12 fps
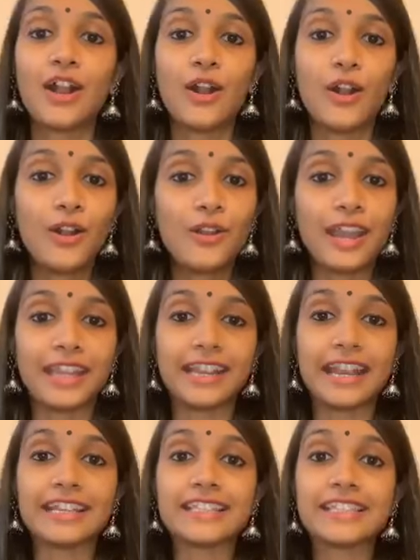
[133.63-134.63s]
Alright,
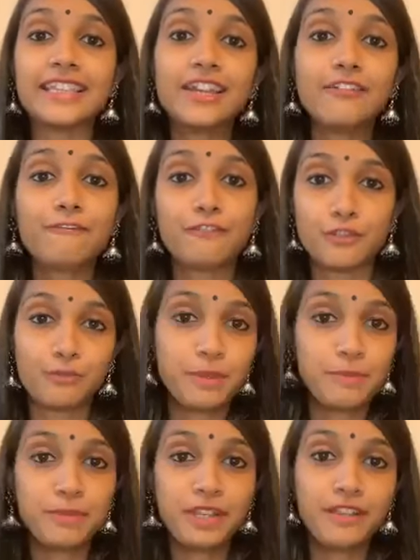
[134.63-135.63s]
I see a few
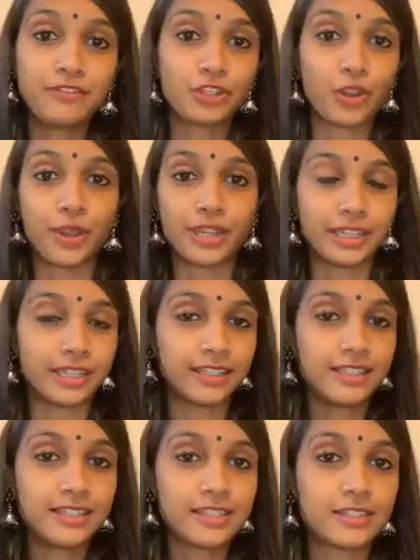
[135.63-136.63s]
people have joined
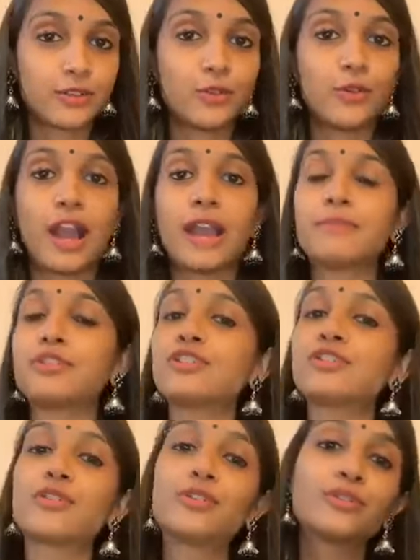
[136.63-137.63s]
in, so I'm
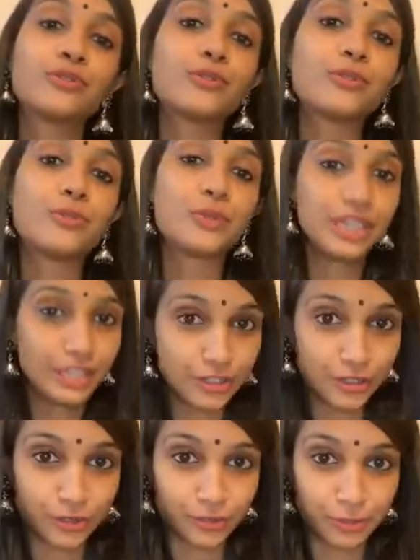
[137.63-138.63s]
just going to
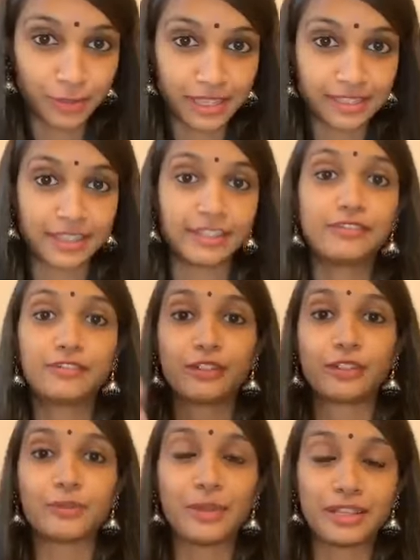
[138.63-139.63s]
reintroduce myself for
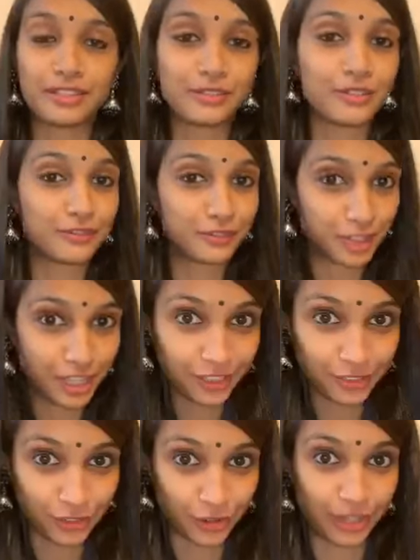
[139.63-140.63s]
the ones who have
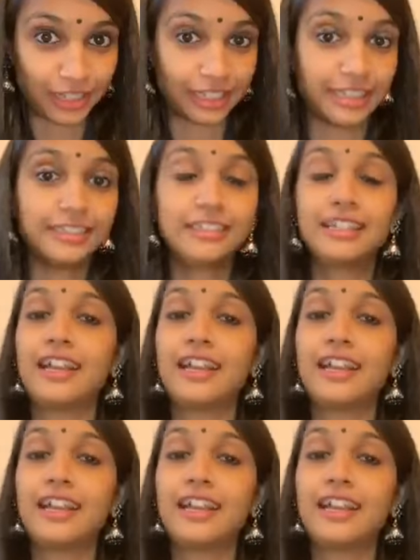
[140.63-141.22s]
just joined in.